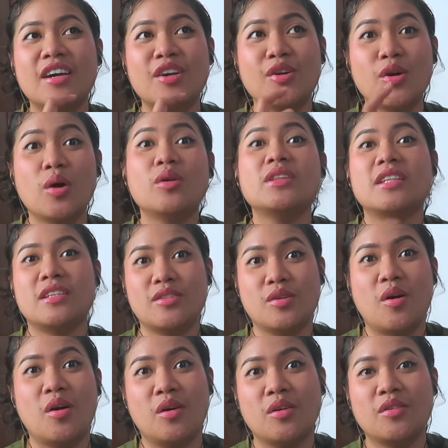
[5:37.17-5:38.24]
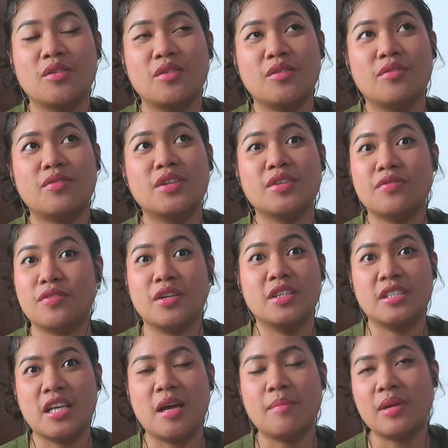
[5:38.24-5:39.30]
wrote a song for the first
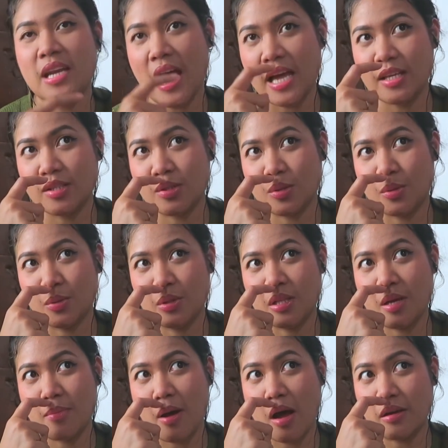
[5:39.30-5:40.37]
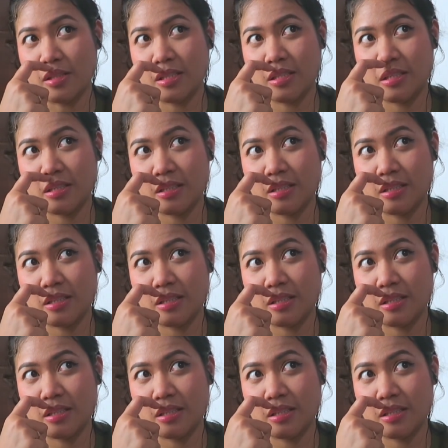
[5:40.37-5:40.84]
time in high school about,